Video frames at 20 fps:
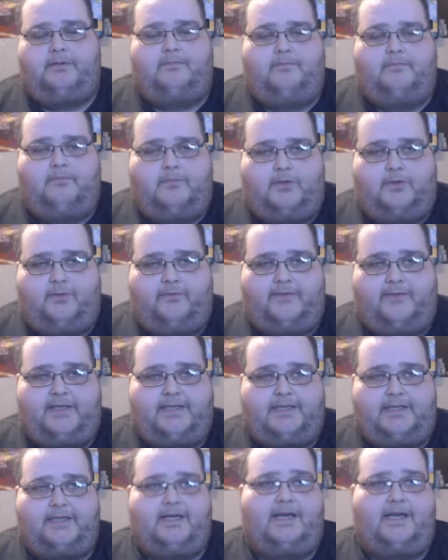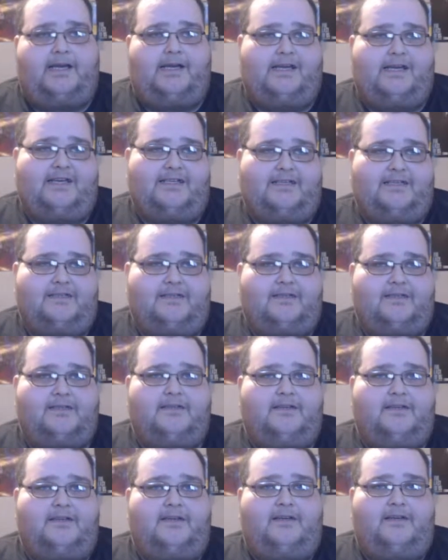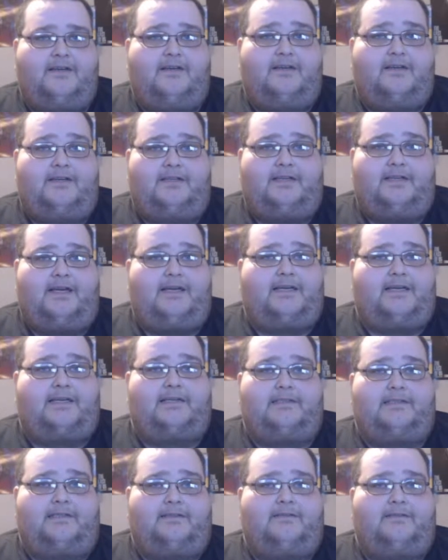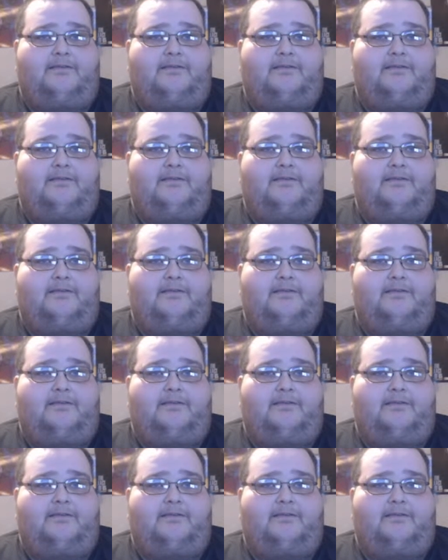moving and yeah, it